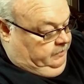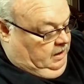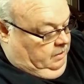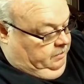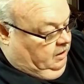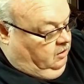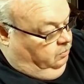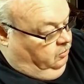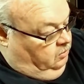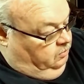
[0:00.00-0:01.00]
I'm not going
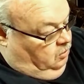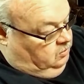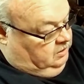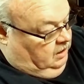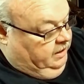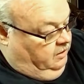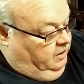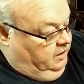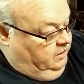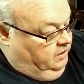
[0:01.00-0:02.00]
to post a link or
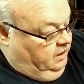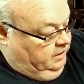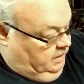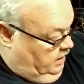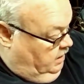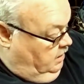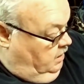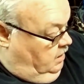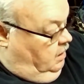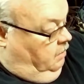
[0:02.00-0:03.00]
anything like that,
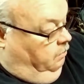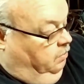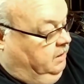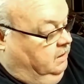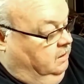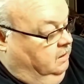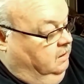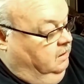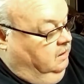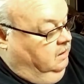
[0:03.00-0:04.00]
but
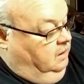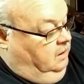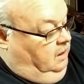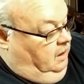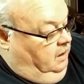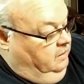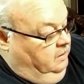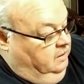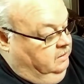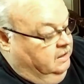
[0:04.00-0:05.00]

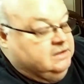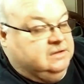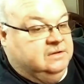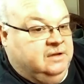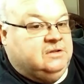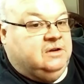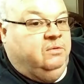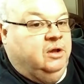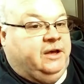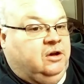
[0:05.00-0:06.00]
these are
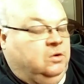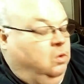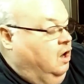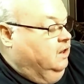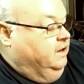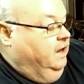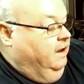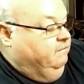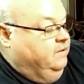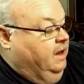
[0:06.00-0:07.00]
really good quality.
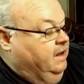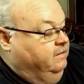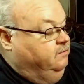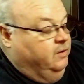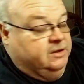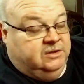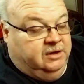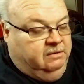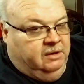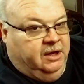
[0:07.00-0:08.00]
I've got friends
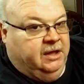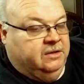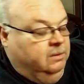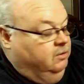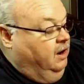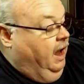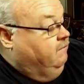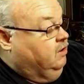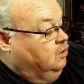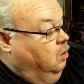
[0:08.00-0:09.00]
that are running them. They're
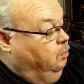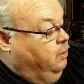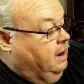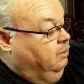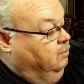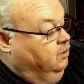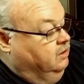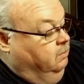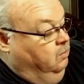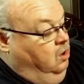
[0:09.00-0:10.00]
having no problem with
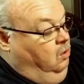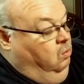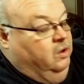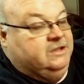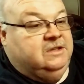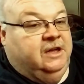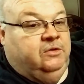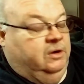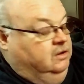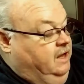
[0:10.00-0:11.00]
them once they
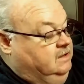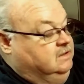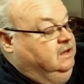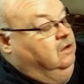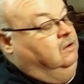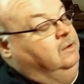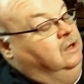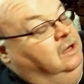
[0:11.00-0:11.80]
drilled that seal.